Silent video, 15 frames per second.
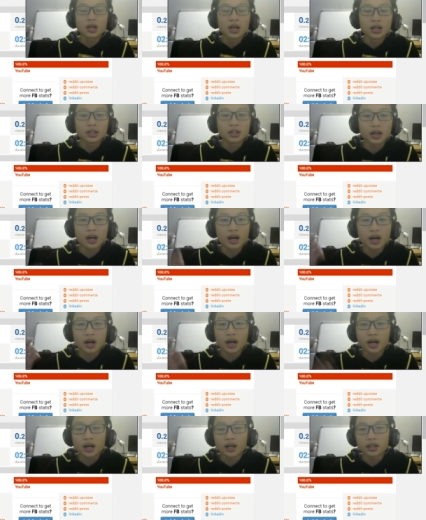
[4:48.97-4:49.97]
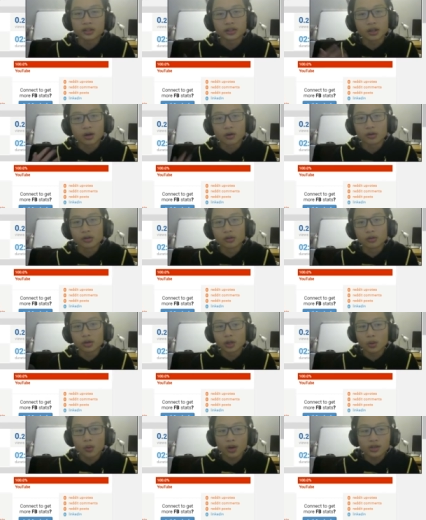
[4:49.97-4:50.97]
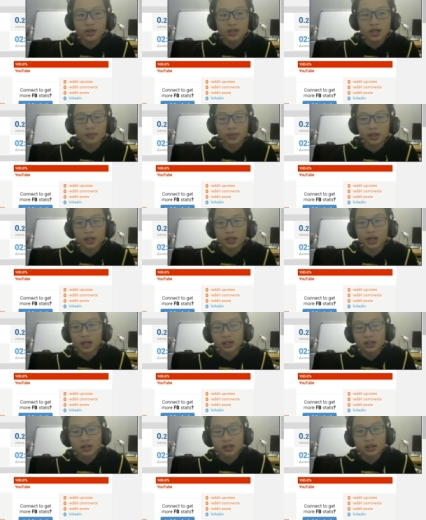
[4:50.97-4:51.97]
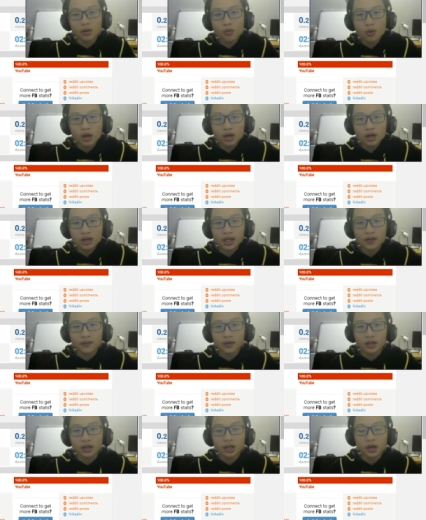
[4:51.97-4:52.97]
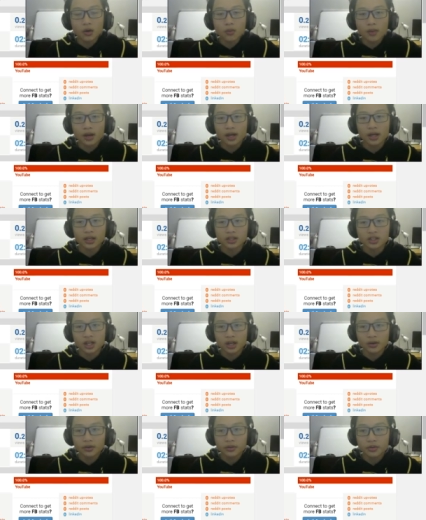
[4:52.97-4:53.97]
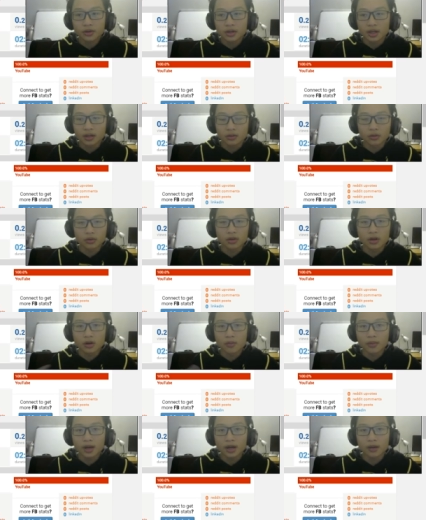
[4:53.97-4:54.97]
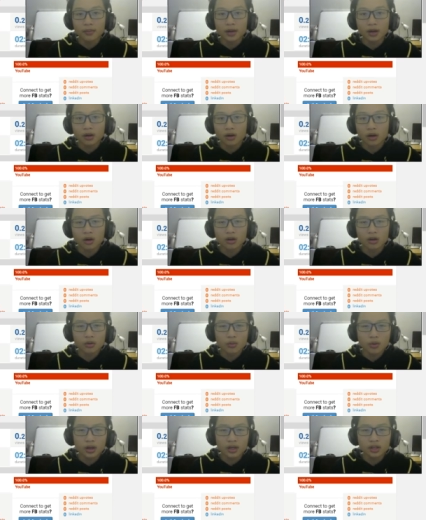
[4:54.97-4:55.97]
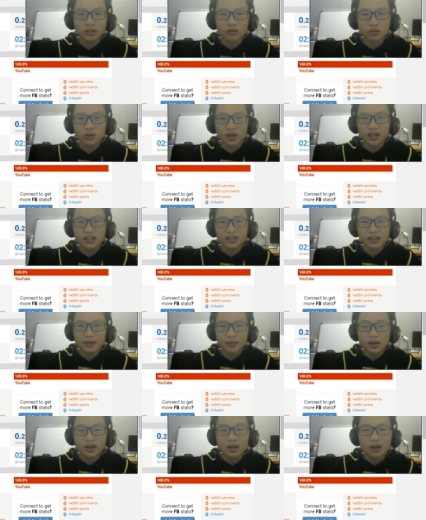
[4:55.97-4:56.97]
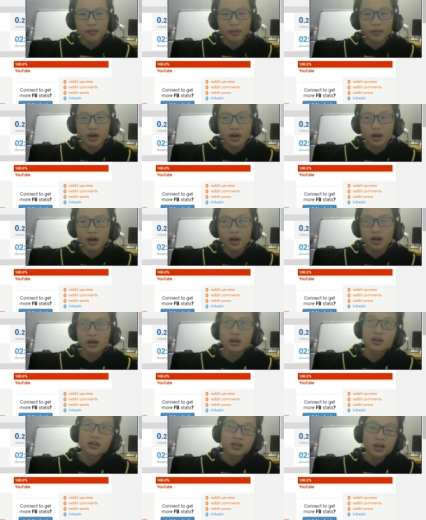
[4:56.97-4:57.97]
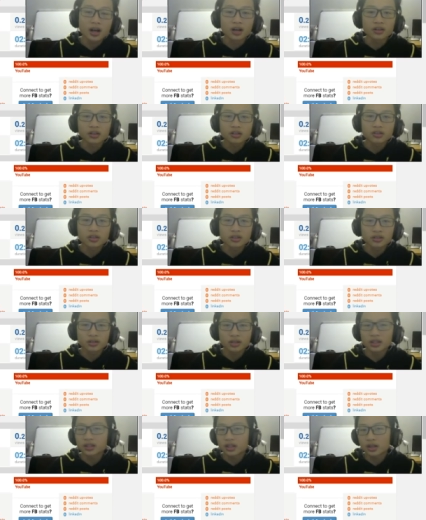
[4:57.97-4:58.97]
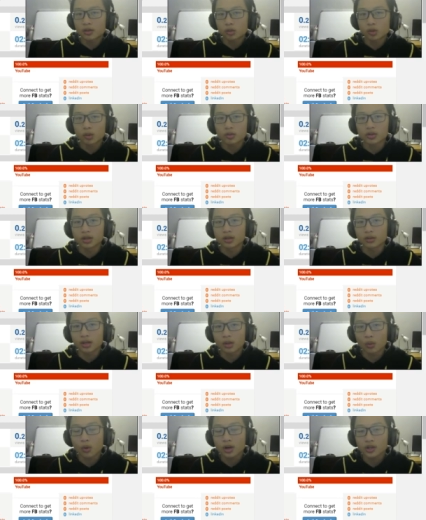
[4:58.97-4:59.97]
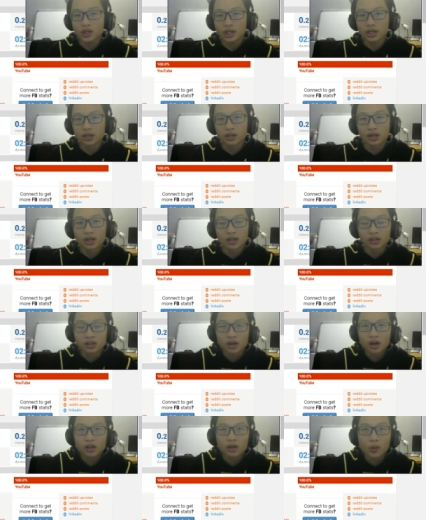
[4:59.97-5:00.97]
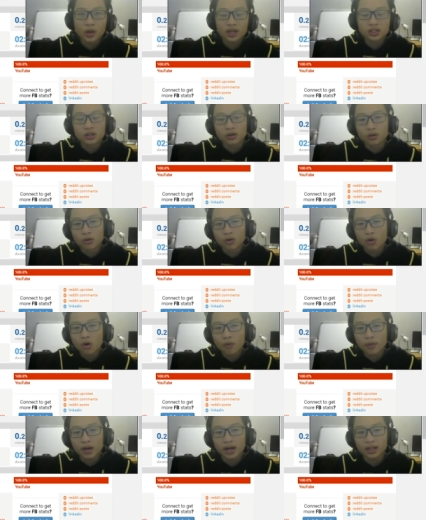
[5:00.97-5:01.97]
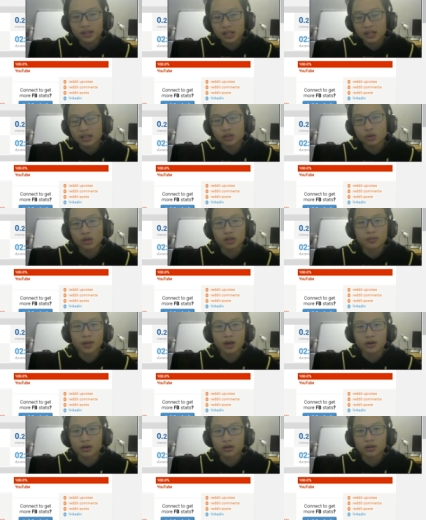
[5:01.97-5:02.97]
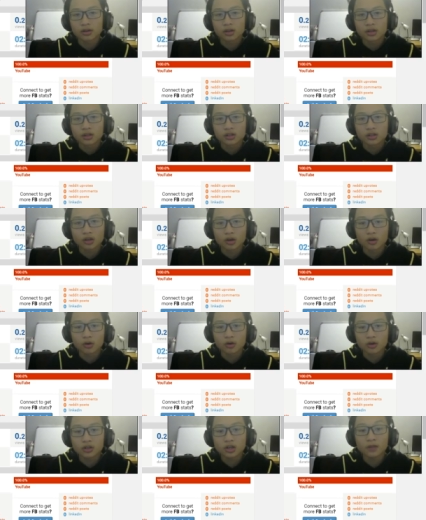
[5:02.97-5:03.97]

yeah so you already watch it but in this new one if you new my channel you don't know my about other one it's 2k sub but yeah just it's in the description. You can watch it. The other one is cool, but I think this one is better. So good job,